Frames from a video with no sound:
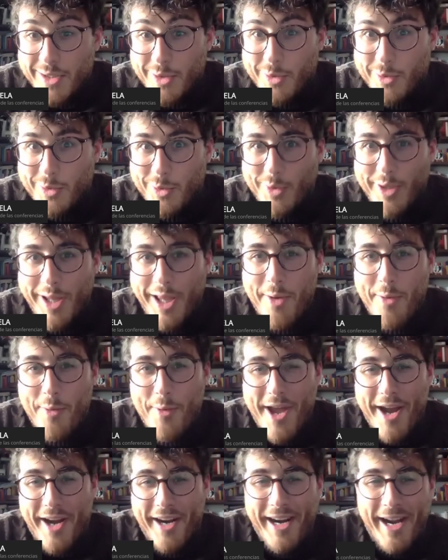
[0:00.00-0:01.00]
today
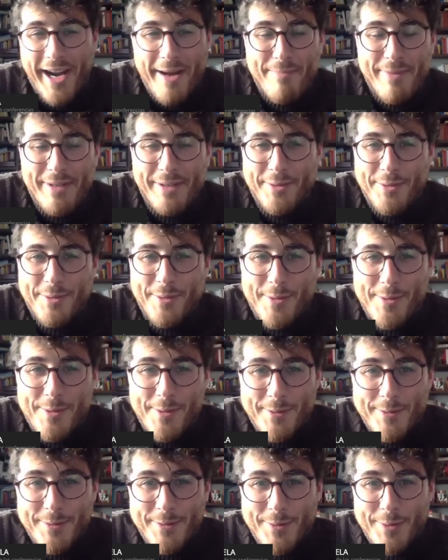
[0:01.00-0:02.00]
we are happy
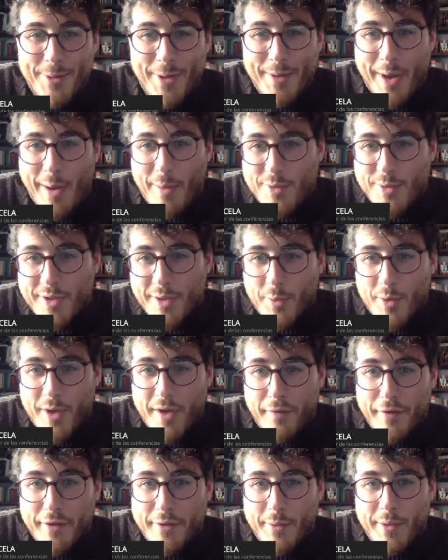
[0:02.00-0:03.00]
to, to announce that we
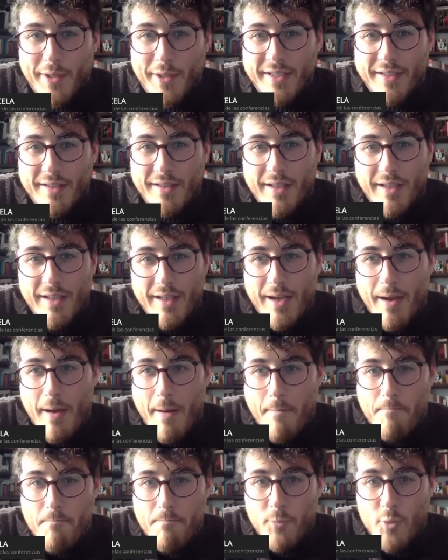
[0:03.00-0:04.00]
are featuring
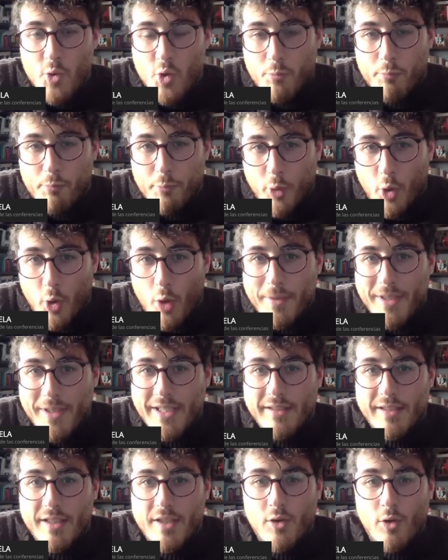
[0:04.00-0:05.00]
uh, two
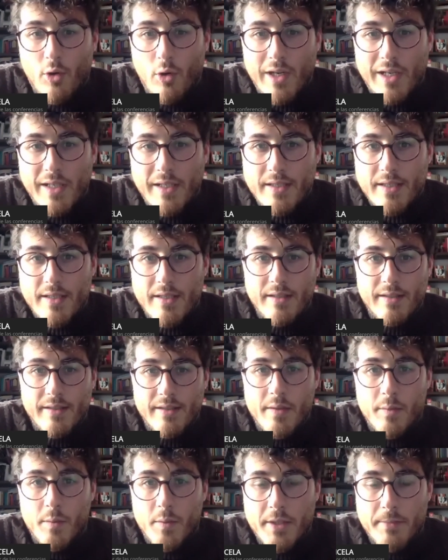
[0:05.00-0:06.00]
prominent scholars in
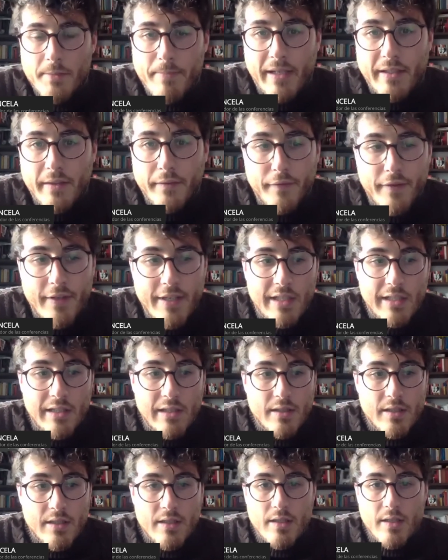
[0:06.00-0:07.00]
their respective
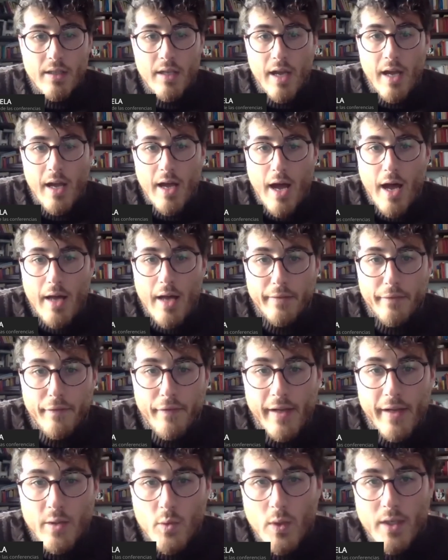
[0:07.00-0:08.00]
fields. Uh, the
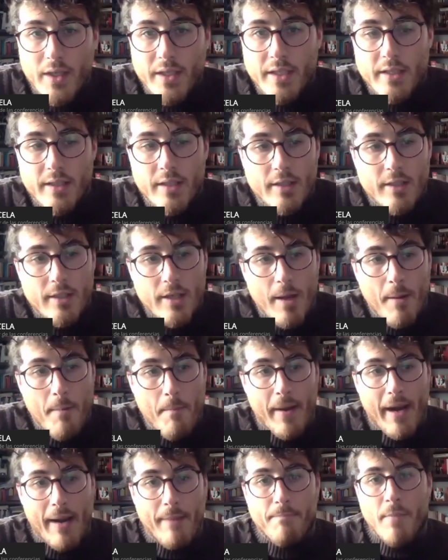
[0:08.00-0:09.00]
first one is uh,
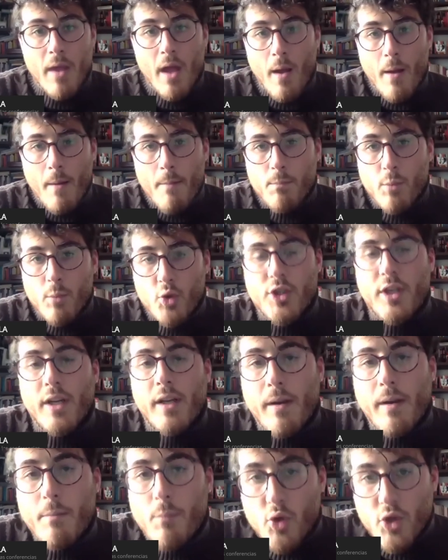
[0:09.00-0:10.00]
Bram
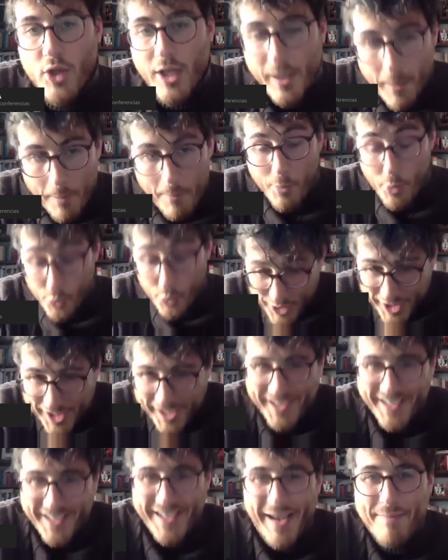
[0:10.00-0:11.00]
Büscher, Büscher,
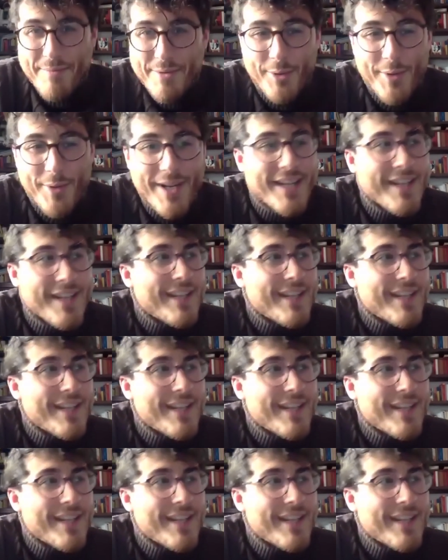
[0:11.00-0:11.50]
Büscher, I'm sorry.